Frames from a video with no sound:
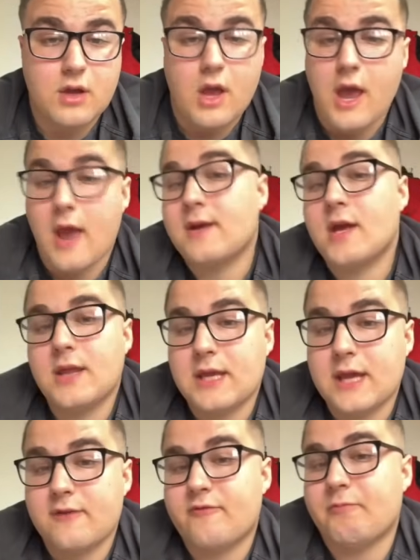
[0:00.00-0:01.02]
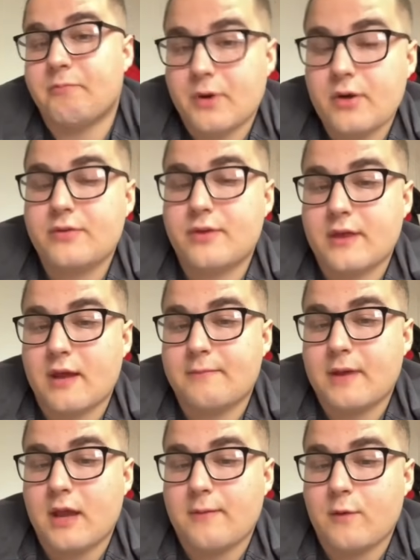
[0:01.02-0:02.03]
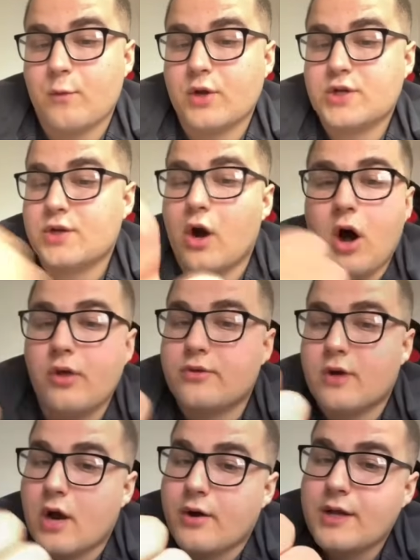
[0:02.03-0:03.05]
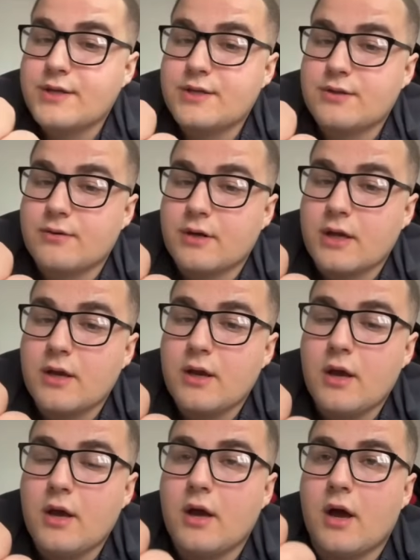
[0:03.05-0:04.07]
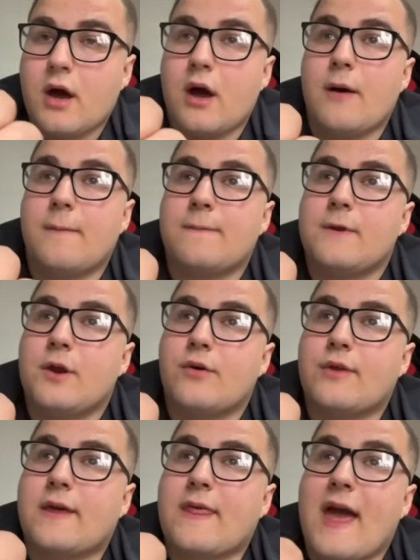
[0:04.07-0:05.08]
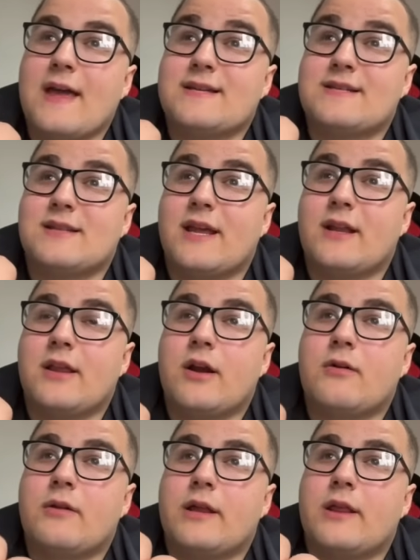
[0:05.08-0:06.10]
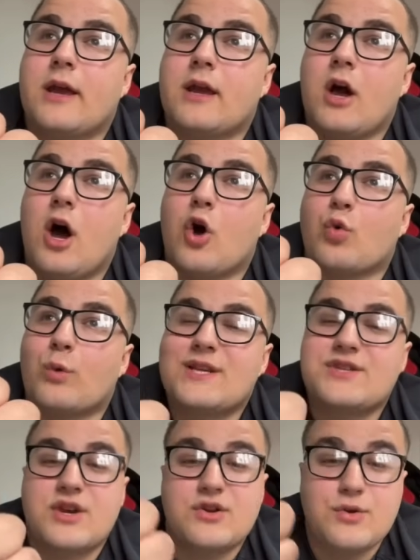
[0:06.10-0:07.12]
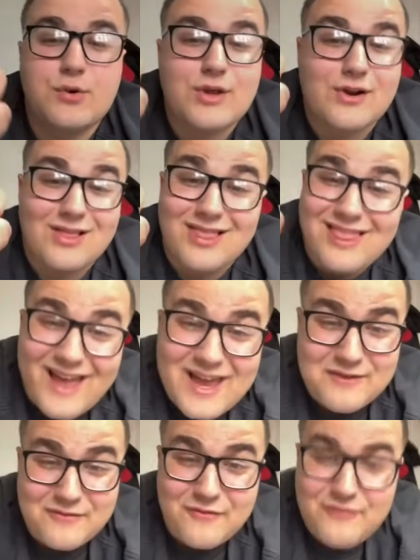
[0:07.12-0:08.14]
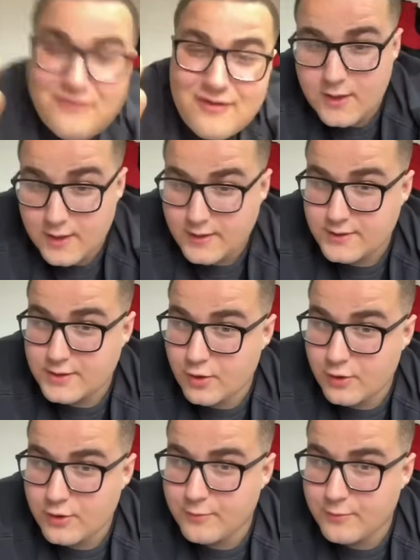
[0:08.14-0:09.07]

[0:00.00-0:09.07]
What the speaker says: And then they give birth to that baby, which all throughout history, that is literally like a risk to their life. So